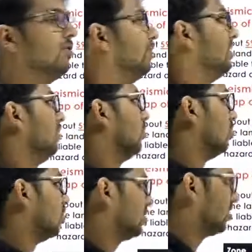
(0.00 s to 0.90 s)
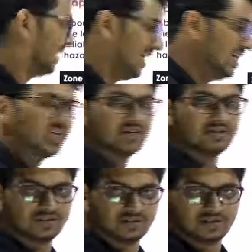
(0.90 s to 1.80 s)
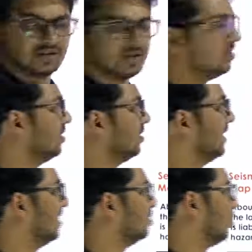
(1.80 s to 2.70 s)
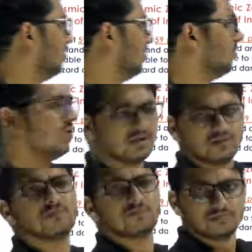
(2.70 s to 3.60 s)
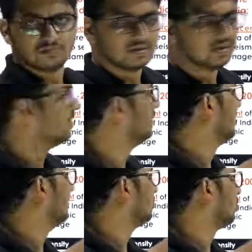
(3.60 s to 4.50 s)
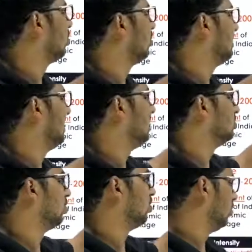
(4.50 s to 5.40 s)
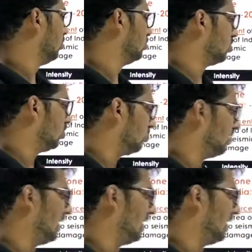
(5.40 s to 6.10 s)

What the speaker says: would be the most dangerous. Then zone 4, then zone 3, zone 2. Zone 2